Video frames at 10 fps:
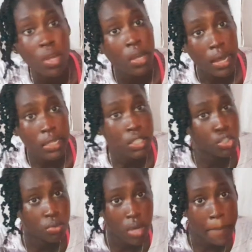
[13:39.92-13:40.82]
I'll hit
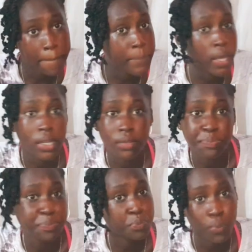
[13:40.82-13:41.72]
you up and
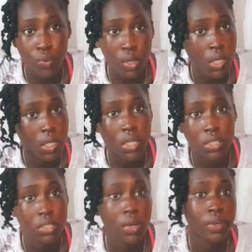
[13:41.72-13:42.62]
let's
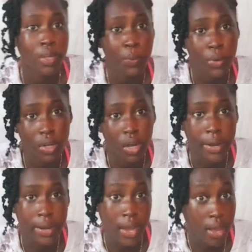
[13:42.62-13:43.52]
see how we can work
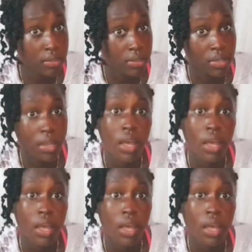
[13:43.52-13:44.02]
on that.